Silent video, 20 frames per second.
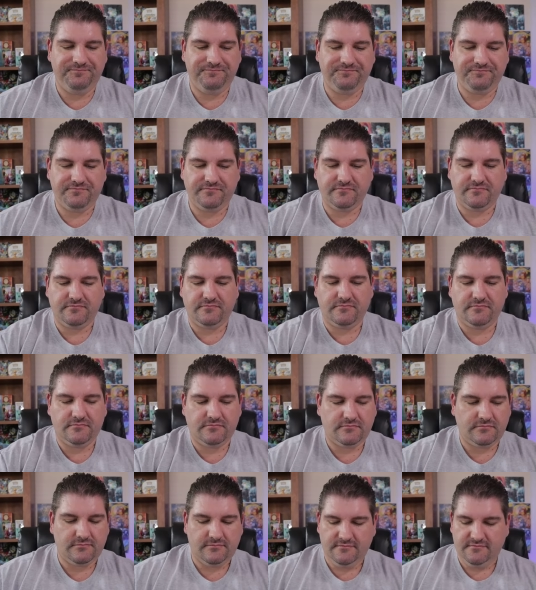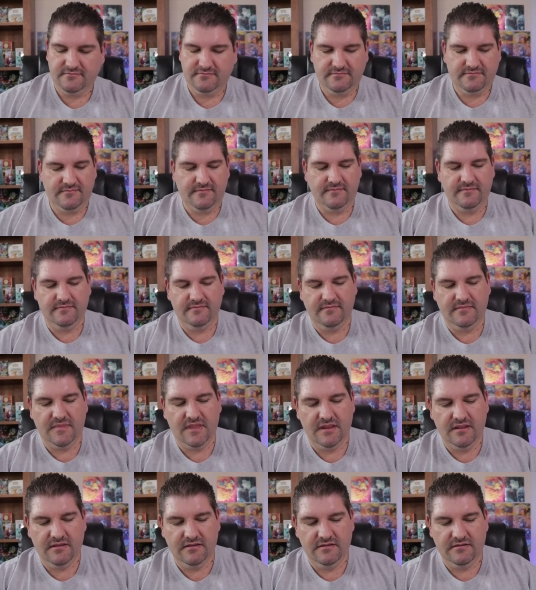
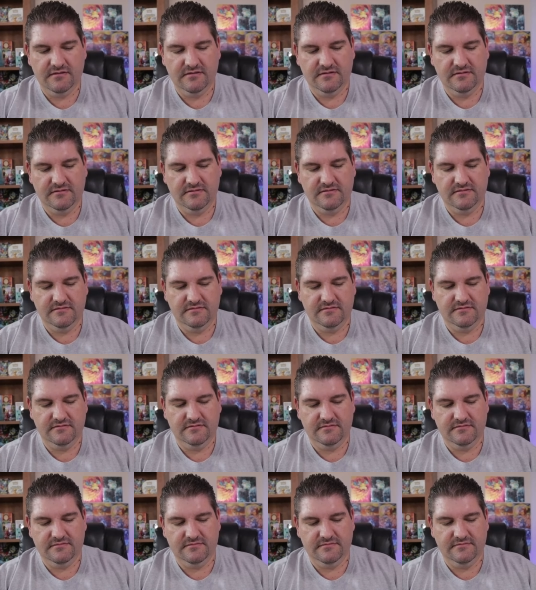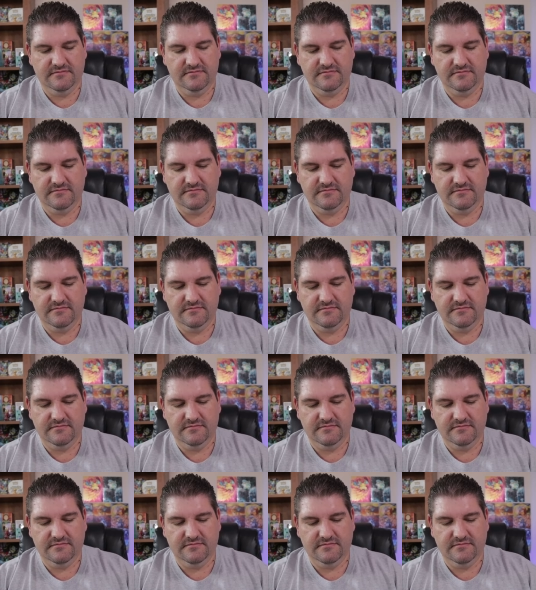(no one is talking)